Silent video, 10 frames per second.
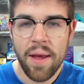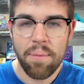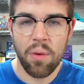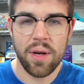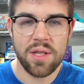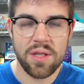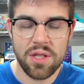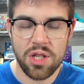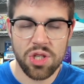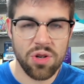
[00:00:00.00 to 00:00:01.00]
But when it's
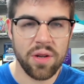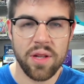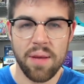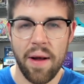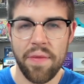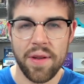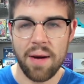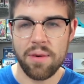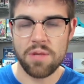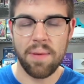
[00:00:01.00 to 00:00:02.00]
just strictly about the
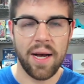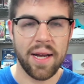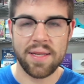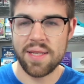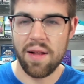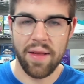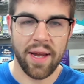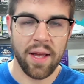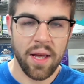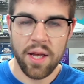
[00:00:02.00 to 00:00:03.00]
numbers, buying, selling,